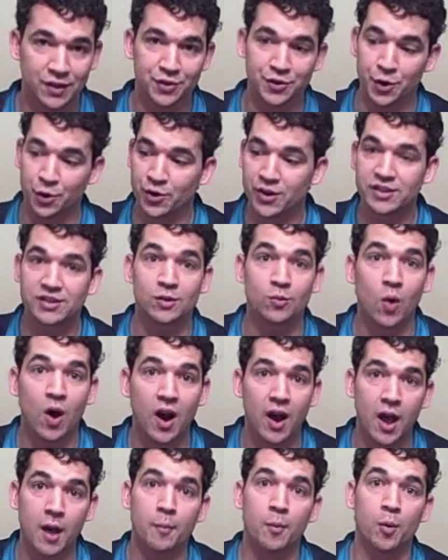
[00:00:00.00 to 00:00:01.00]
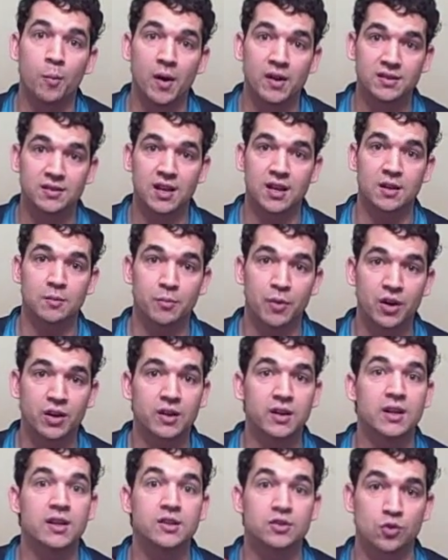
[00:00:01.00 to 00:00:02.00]
the reason why I'm on my second
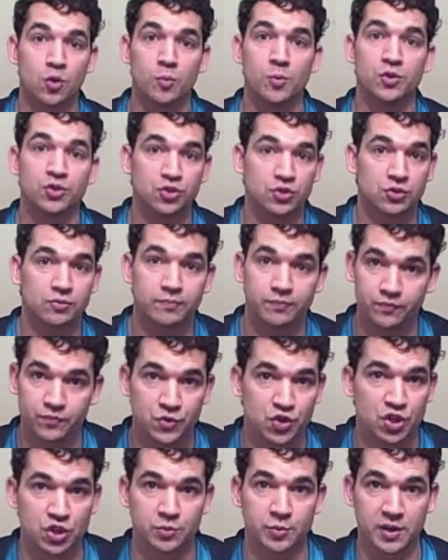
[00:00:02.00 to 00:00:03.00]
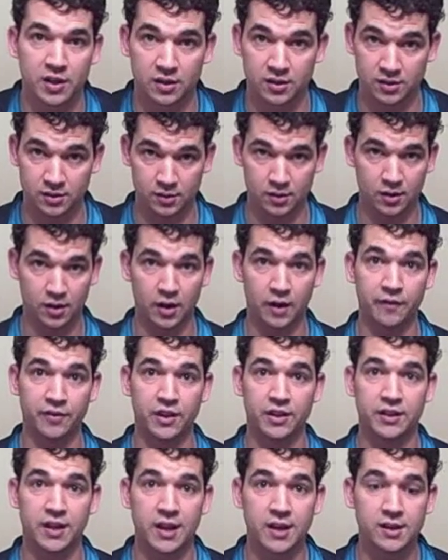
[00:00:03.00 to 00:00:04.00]
bucket is almost just because of
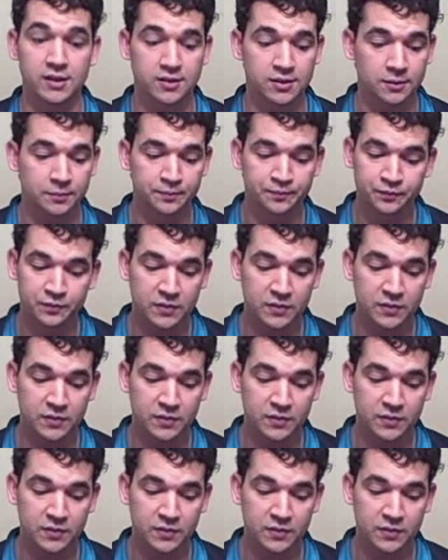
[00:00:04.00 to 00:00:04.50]
the taste.